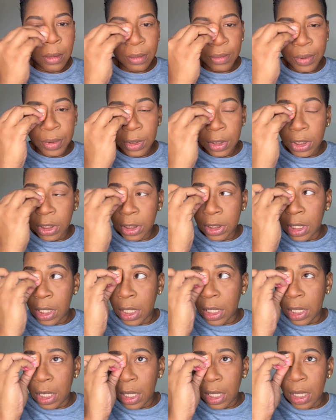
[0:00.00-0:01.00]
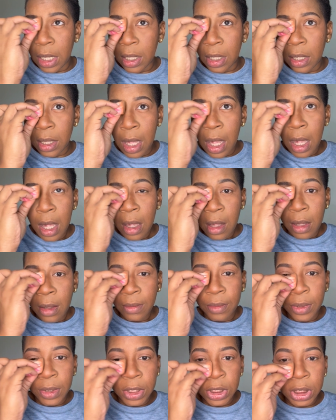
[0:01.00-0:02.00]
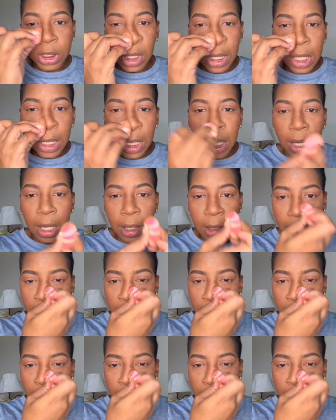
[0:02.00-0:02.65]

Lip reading: Push it in. Push it in.